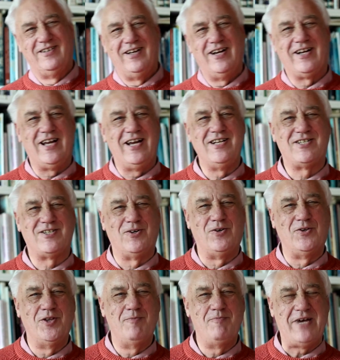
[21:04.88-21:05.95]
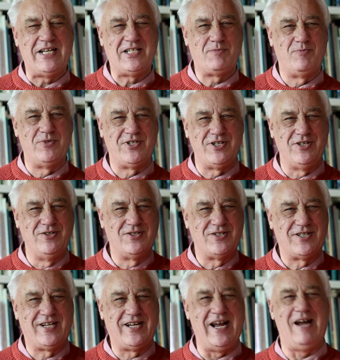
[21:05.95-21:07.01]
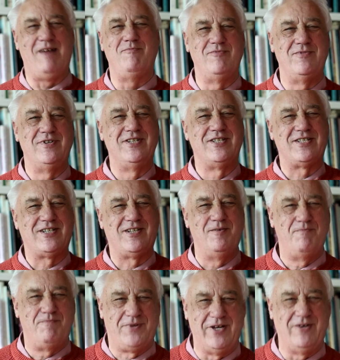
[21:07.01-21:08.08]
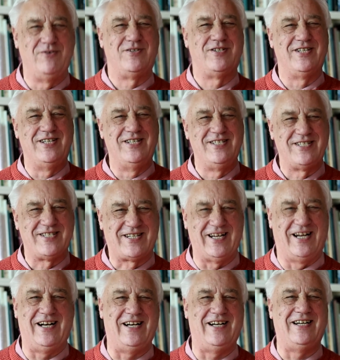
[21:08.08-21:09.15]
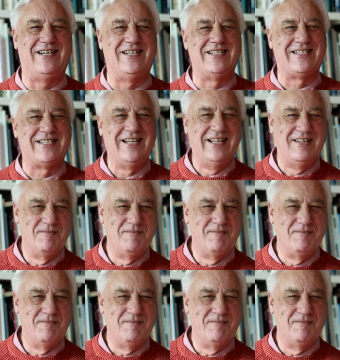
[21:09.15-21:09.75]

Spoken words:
against all the mass-produced cameras, computers, cars,